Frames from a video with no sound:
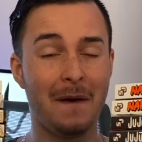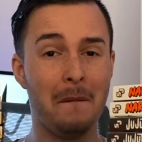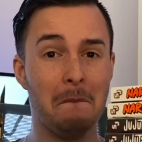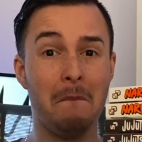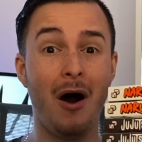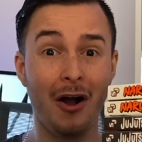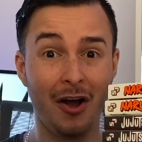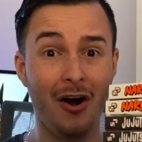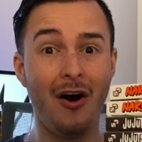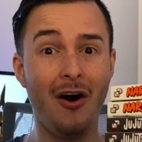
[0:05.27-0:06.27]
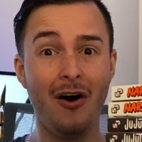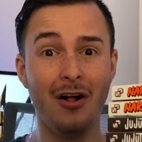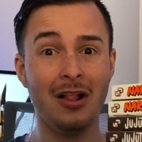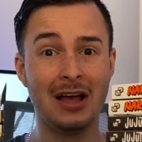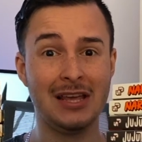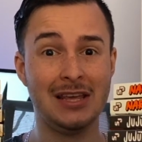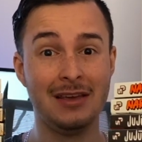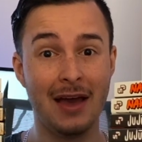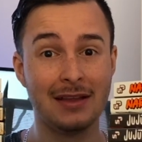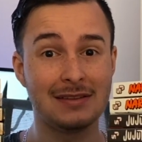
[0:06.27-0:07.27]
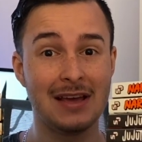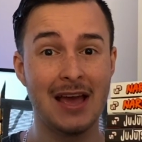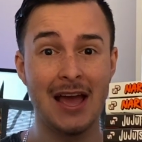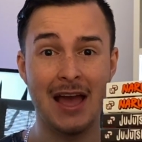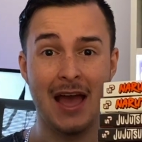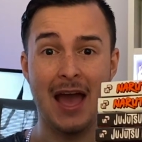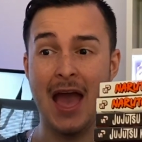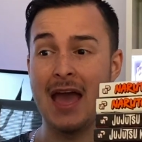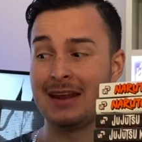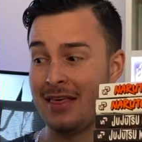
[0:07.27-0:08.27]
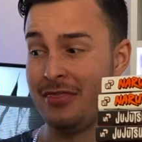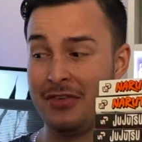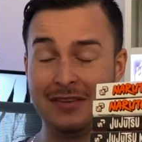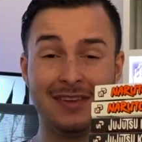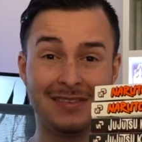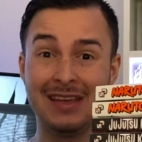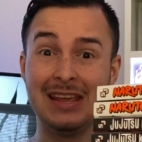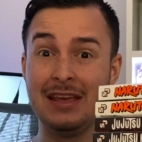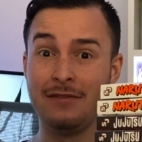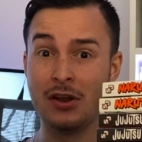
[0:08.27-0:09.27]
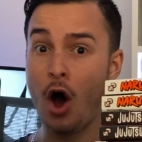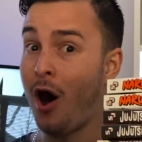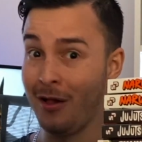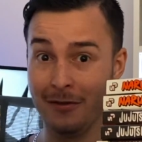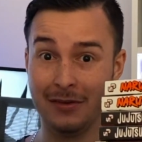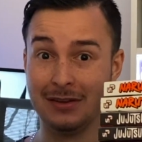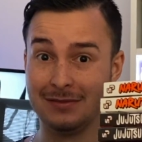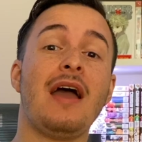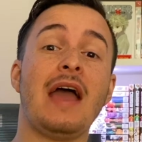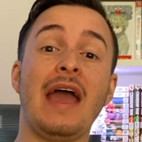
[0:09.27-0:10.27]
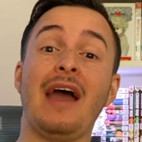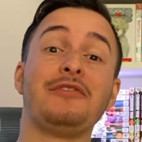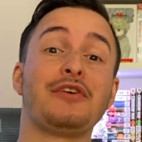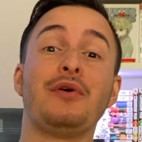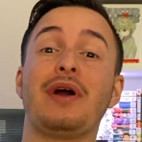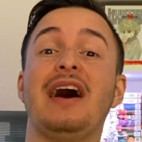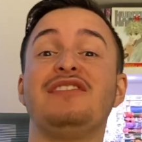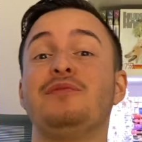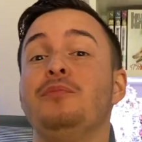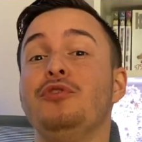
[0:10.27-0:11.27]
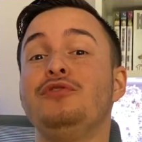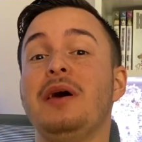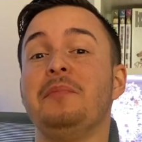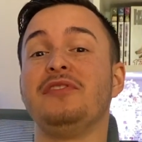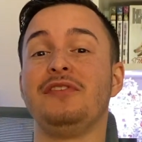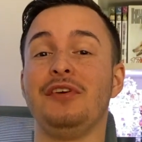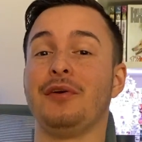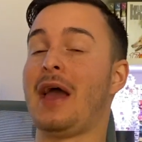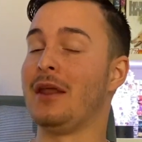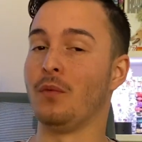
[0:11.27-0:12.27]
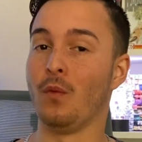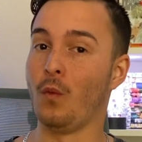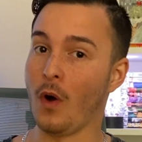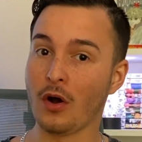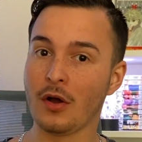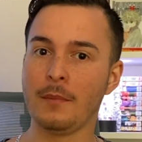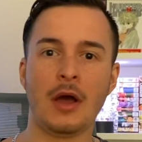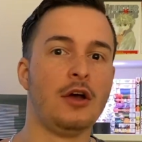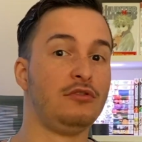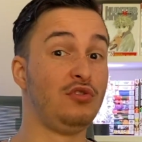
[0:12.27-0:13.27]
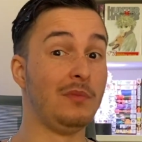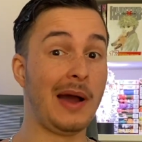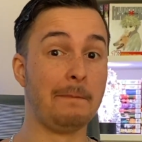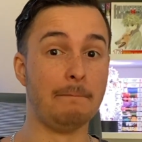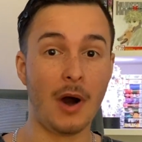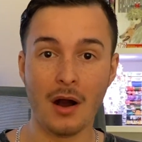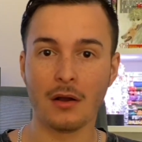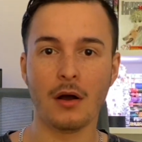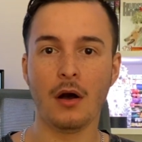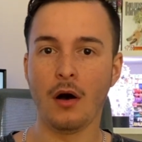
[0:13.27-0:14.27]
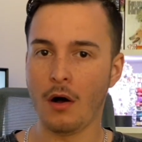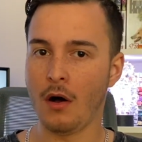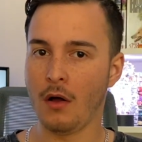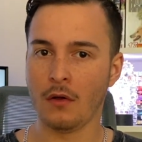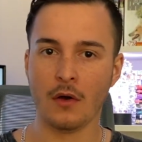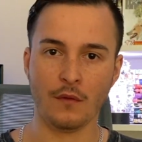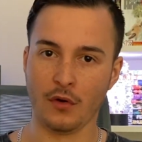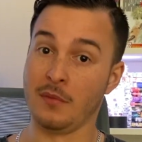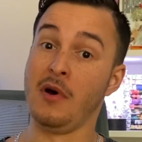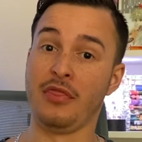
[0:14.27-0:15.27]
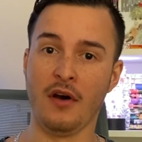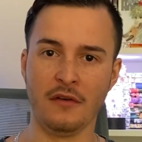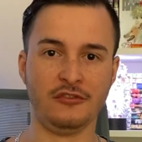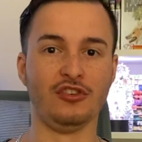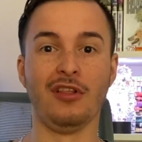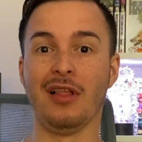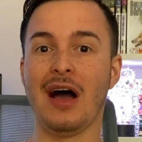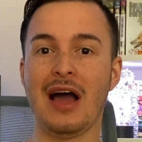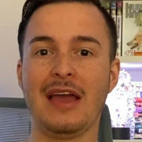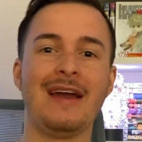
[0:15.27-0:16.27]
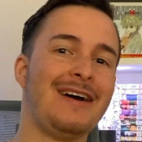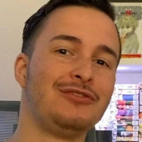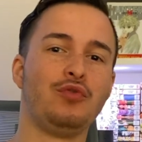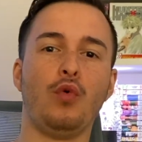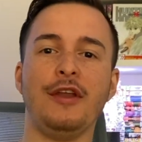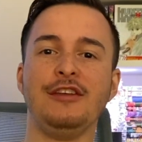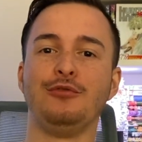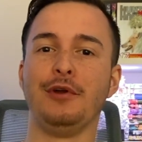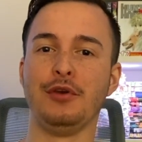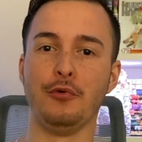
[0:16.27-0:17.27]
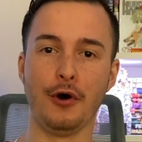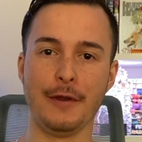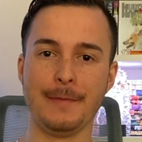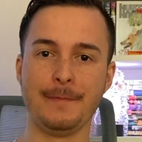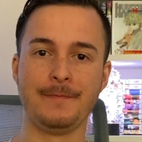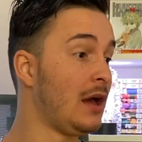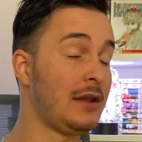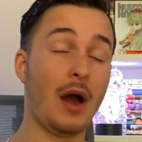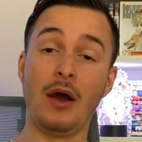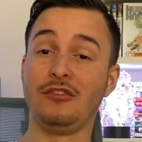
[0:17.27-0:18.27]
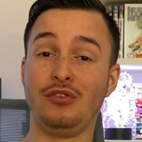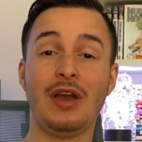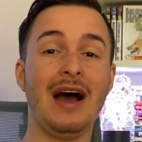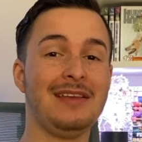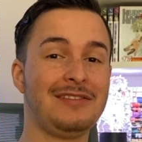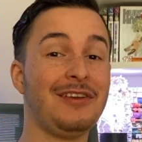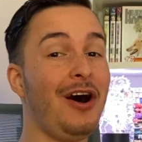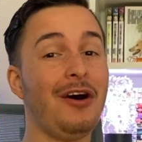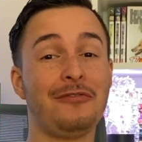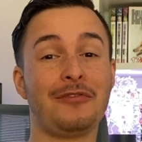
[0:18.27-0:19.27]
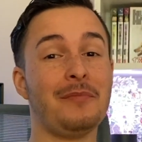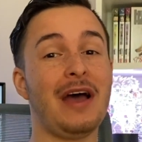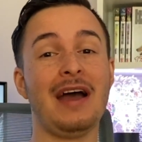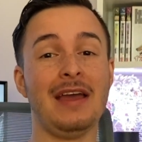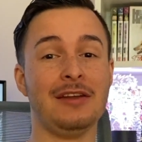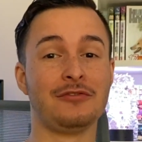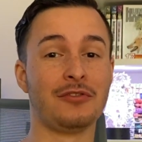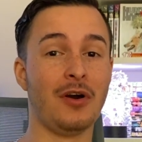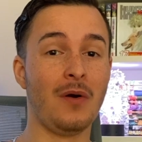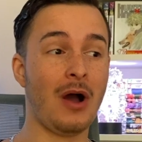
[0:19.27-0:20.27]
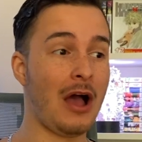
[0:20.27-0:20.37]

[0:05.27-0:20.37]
manga haul yet. And this isn't even all of it. Hey, how's it going, guys? Blue Tempest here, and welcome to my manga haul for the month of July 2021. Now, as you guys saw from that intro,